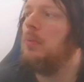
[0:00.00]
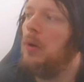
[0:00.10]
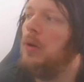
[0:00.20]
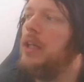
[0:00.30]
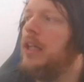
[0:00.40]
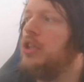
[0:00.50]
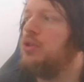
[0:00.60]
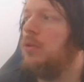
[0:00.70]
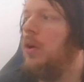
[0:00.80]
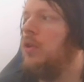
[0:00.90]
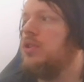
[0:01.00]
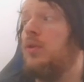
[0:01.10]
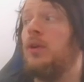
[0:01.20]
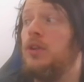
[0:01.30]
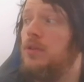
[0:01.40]
opponent controls
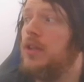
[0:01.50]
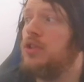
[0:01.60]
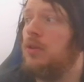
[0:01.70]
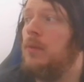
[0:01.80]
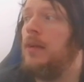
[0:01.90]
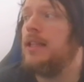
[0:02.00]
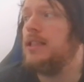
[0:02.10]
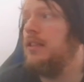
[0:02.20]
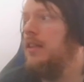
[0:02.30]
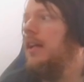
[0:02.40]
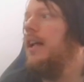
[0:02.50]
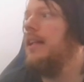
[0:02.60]
or you control a monster